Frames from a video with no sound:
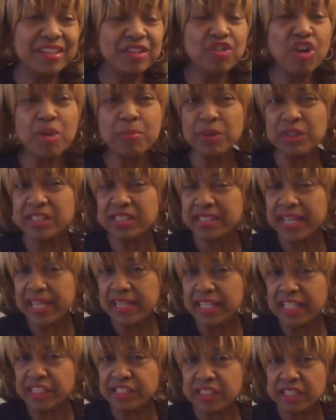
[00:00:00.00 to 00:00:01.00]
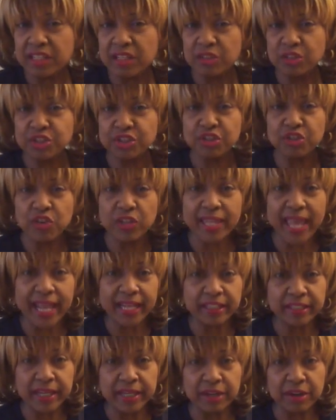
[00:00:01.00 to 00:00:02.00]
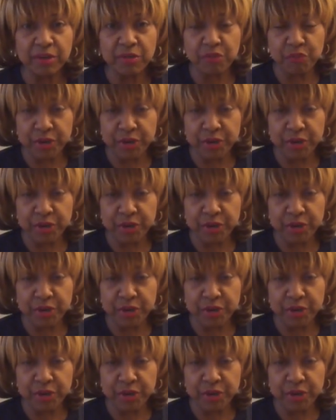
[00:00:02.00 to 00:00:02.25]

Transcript: normal saline solution or lactated